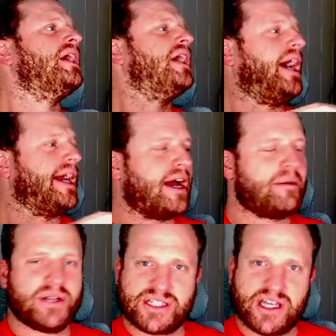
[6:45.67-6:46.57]
I got
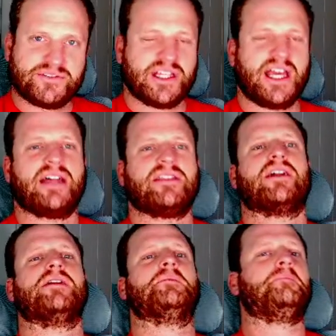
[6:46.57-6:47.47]
myself
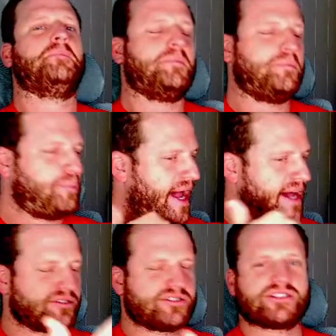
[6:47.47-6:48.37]
together,
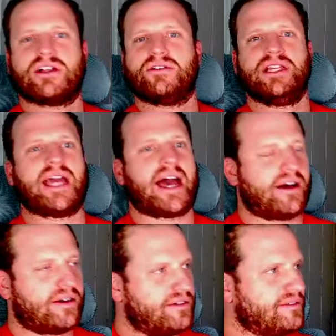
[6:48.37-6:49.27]
paddled slowly out,